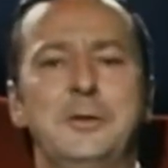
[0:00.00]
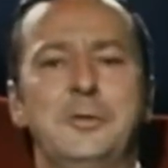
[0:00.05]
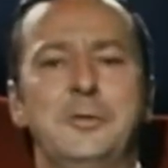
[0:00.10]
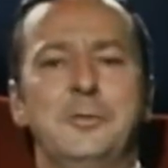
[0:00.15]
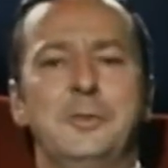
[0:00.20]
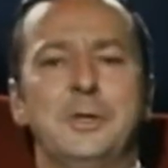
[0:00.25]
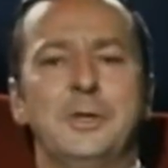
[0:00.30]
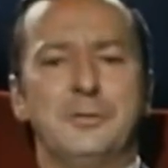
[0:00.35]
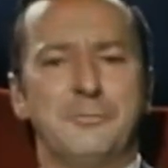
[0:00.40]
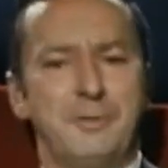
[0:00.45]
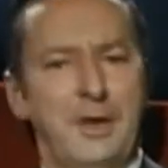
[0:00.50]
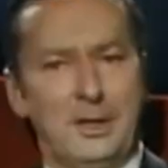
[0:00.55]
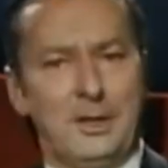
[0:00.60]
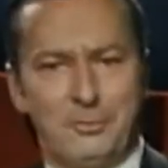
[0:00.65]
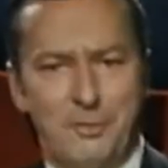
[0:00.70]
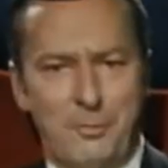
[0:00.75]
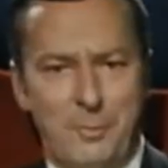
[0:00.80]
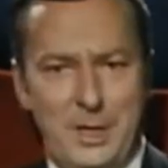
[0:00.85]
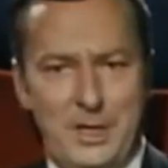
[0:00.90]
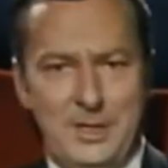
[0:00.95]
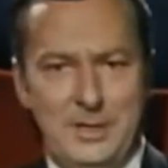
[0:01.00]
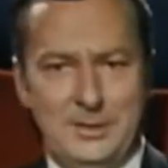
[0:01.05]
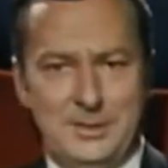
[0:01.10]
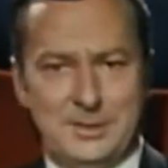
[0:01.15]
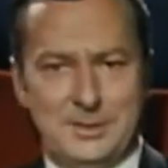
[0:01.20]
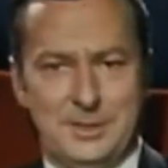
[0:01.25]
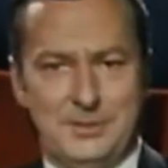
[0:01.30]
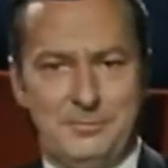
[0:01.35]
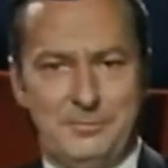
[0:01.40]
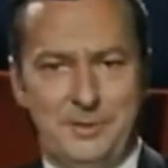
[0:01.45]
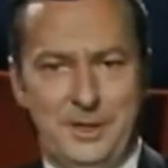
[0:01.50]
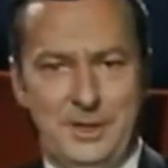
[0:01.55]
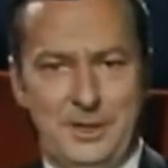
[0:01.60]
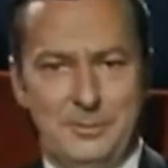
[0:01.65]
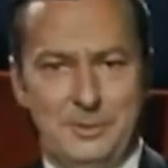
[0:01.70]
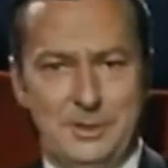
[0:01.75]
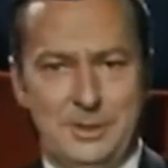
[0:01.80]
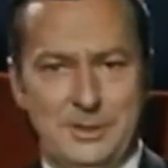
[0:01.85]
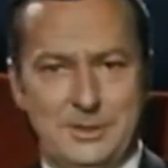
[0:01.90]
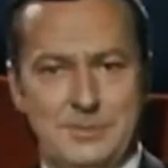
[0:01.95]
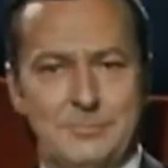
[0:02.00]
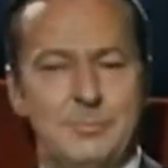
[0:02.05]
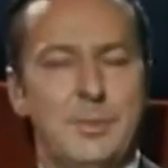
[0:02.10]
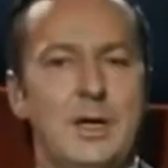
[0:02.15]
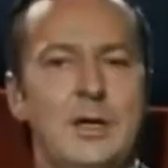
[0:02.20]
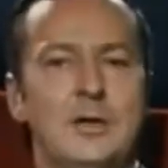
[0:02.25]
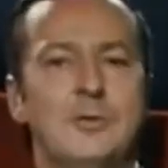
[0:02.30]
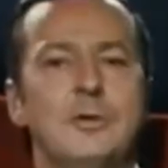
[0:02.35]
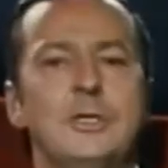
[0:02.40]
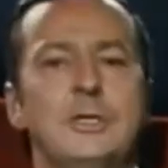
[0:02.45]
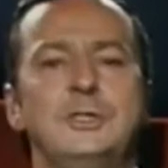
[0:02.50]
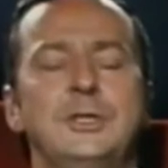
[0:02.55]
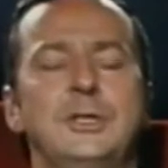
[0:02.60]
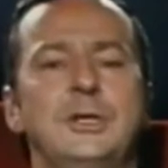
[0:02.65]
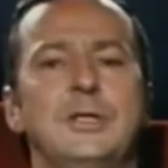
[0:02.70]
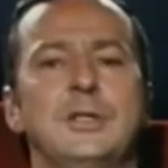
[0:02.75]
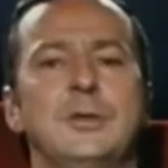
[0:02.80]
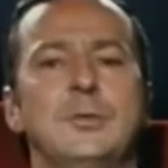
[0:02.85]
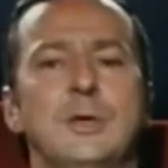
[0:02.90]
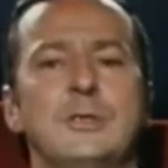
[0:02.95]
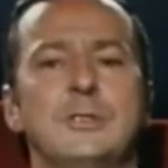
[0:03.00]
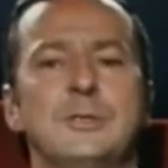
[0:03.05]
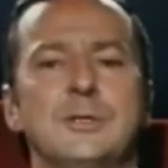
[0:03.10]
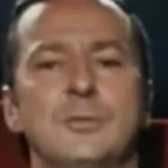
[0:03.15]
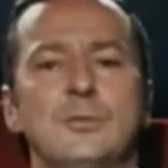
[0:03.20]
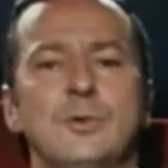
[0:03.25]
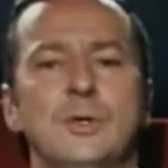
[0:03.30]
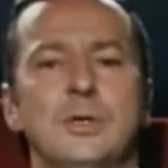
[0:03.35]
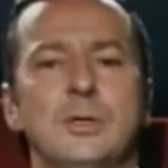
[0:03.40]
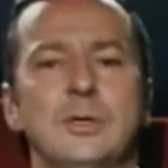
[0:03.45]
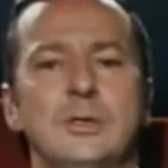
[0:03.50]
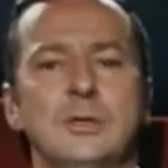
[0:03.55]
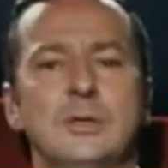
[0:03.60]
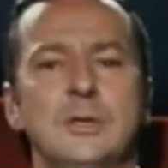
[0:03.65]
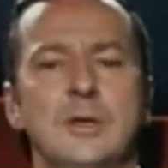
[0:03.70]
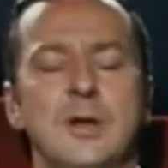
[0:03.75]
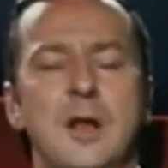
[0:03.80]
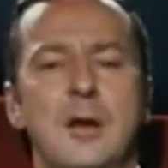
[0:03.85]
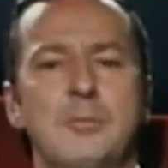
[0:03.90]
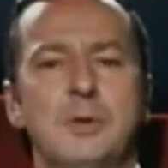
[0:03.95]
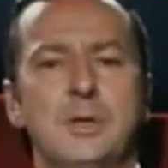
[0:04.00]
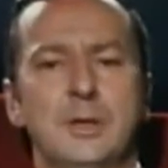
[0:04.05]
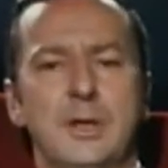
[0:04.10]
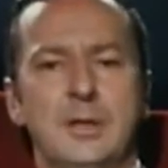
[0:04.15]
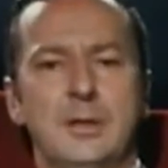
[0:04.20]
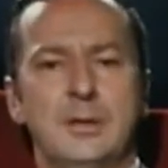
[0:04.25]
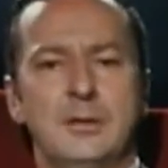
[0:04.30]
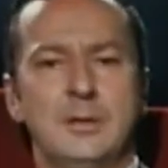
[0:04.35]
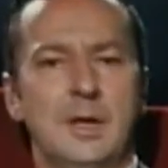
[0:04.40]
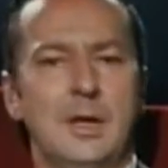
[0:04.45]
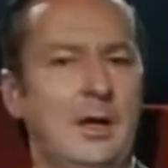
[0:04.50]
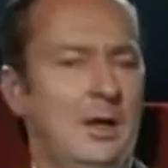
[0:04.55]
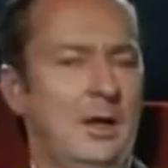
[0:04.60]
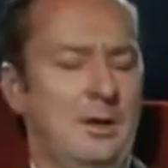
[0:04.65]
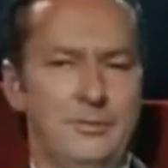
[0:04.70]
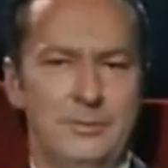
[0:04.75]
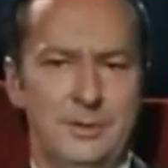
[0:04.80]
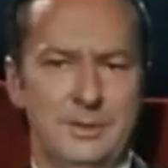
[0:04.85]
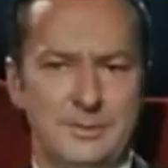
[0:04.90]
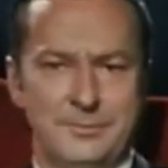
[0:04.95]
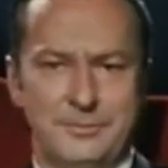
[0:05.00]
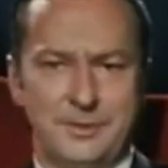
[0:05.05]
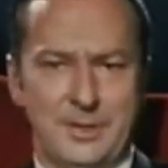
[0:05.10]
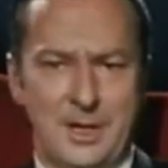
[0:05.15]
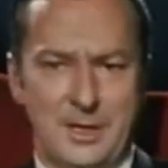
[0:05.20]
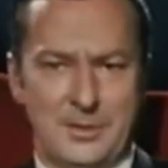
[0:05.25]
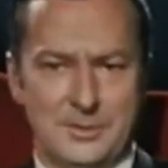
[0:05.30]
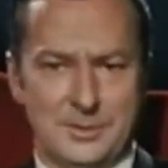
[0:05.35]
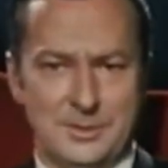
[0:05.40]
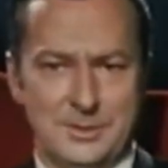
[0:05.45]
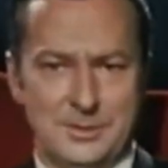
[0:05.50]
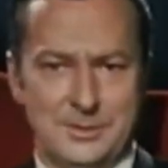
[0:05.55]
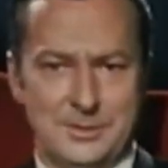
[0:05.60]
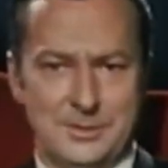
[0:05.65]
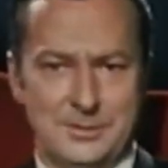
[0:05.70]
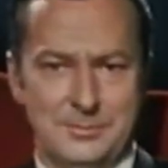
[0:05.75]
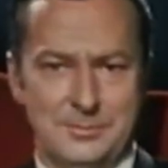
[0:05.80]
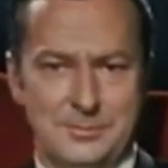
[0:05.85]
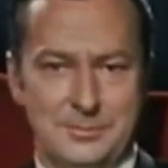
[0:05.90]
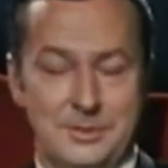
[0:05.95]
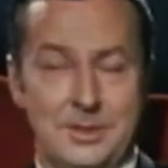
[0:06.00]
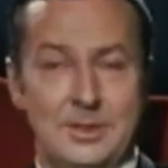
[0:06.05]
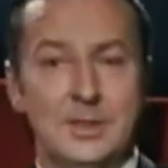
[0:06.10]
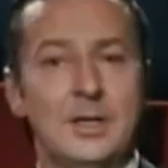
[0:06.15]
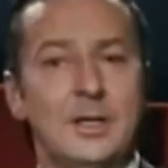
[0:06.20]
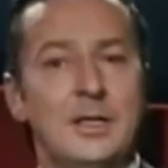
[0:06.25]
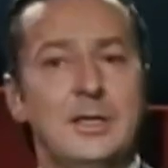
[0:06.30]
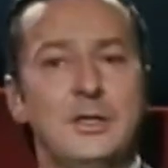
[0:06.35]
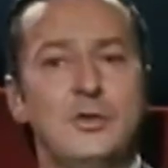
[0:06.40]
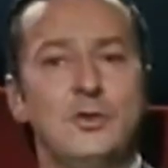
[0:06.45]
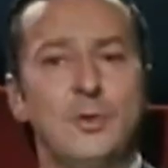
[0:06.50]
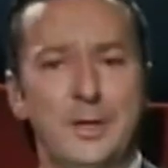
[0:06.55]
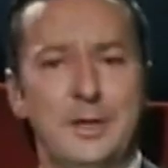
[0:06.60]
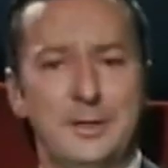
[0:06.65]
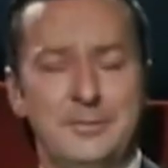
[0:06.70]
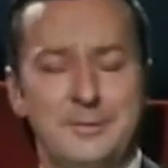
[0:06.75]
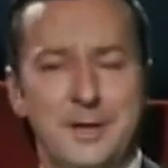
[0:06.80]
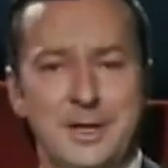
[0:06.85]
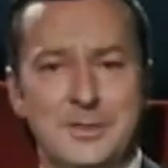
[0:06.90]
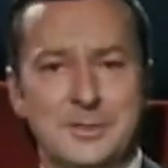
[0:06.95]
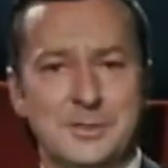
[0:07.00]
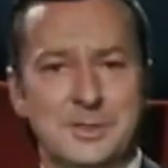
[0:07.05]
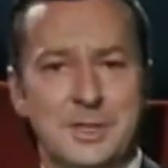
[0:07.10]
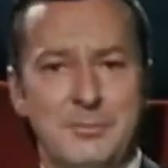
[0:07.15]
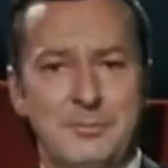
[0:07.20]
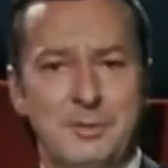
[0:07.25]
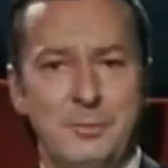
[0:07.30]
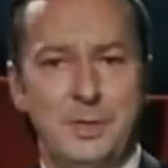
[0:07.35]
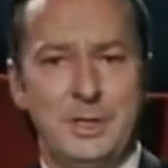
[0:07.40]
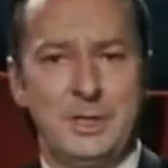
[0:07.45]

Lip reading: but the fact remains that followers of Maharishi in the Western world are numbered in the hundreds of thousands, nearly 20,000 of them in